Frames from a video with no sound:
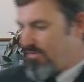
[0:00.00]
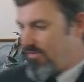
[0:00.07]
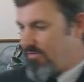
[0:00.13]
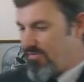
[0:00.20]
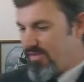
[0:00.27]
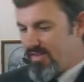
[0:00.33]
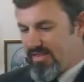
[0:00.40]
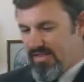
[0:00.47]

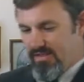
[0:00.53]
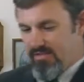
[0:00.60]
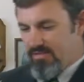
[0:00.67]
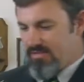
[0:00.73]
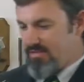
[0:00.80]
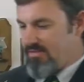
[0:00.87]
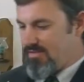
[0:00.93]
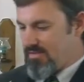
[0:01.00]
Really,
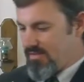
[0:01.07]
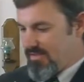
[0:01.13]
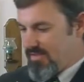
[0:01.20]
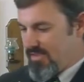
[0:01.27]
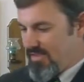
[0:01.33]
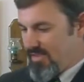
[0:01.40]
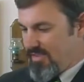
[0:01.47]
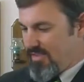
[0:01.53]

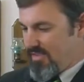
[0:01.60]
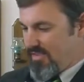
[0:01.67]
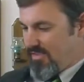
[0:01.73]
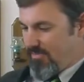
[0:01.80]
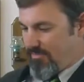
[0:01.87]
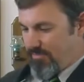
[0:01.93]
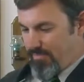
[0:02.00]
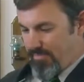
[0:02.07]

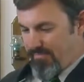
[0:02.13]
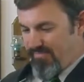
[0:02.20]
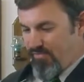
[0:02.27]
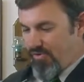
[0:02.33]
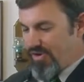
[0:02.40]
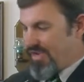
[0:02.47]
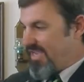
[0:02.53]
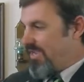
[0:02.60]

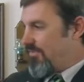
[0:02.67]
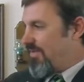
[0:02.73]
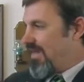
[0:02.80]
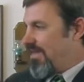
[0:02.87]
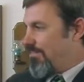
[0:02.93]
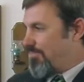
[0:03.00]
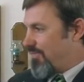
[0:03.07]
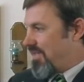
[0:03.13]
before you get
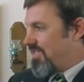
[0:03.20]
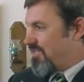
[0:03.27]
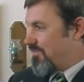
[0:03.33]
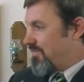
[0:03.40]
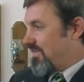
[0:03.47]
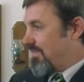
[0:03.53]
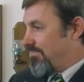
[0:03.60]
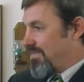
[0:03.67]
ready to preach, it
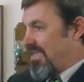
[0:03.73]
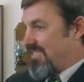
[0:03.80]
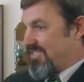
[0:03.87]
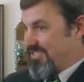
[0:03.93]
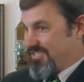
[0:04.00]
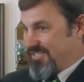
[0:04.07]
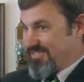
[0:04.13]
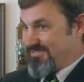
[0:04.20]
really
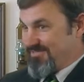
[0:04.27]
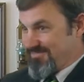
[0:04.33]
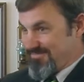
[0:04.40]
blesses you.